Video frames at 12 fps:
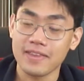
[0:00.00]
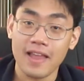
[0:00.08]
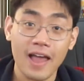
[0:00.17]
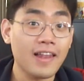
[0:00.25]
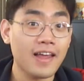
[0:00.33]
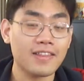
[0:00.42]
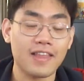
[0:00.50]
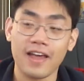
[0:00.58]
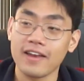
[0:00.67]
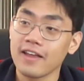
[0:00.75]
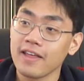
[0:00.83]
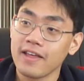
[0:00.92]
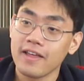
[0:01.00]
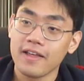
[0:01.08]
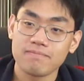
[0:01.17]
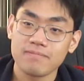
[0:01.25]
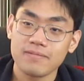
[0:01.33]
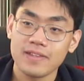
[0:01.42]
I like that.
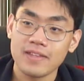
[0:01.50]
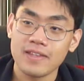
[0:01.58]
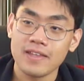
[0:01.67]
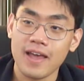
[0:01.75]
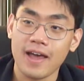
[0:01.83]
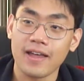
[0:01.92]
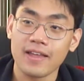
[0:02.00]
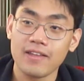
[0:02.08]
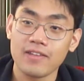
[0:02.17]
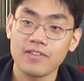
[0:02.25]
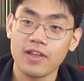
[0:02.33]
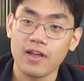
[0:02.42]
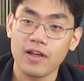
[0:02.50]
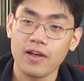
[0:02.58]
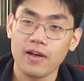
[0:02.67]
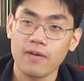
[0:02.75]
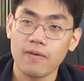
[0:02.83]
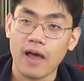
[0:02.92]
Yeah,
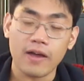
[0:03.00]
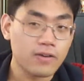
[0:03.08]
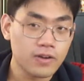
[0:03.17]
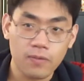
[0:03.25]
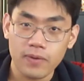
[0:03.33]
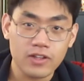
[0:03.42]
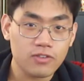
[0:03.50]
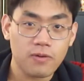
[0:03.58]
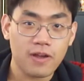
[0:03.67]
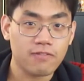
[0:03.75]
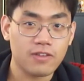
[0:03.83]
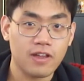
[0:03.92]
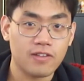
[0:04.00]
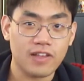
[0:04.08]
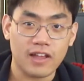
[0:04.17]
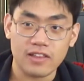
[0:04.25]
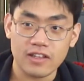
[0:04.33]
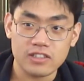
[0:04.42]
I don't know what his wife does.
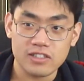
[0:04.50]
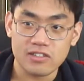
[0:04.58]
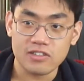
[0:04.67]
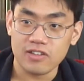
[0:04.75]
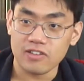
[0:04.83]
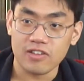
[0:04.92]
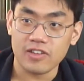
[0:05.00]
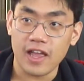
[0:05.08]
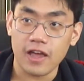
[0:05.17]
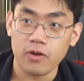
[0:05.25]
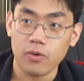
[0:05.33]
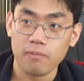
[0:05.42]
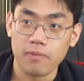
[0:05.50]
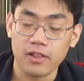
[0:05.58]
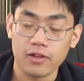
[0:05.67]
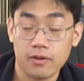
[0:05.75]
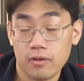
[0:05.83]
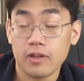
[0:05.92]
I think she's just a stay-at-home
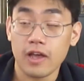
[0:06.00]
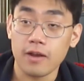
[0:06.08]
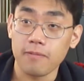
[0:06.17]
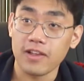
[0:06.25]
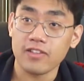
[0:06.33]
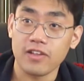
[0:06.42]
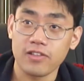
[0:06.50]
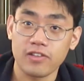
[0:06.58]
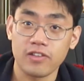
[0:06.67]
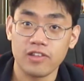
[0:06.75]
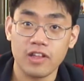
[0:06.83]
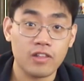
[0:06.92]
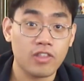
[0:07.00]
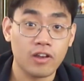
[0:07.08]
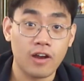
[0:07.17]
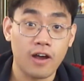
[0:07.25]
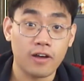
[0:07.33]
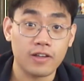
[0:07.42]
mother. Kind of makes sense since Ethan
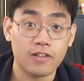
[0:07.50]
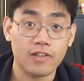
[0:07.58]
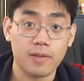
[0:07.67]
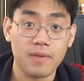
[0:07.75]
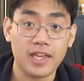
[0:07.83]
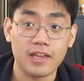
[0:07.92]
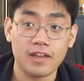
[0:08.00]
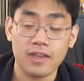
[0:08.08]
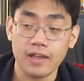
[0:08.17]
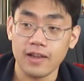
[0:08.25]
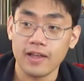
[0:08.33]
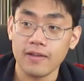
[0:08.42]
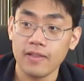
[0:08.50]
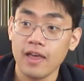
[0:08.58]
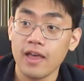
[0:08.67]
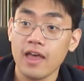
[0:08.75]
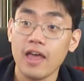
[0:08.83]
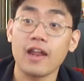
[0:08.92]
Hawke is making a killing.
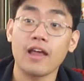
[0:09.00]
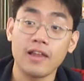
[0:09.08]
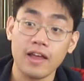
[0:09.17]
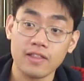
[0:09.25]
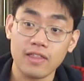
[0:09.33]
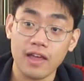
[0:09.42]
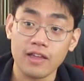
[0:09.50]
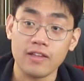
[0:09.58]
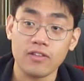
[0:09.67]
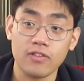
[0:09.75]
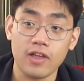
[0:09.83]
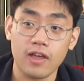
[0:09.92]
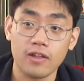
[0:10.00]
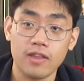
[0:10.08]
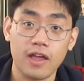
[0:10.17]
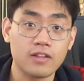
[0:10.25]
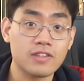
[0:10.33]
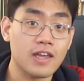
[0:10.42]
And I like that he said
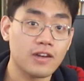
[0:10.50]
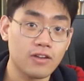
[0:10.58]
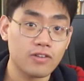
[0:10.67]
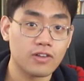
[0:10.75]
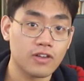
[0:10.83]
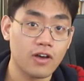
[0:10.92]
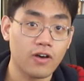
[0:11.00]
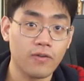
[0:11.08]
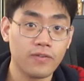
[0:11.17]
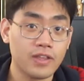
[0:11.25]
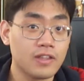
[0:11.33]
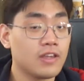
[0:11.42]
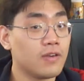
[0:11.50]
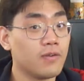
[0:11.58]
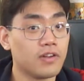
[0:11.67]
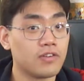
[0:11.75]
that 10 years ago, he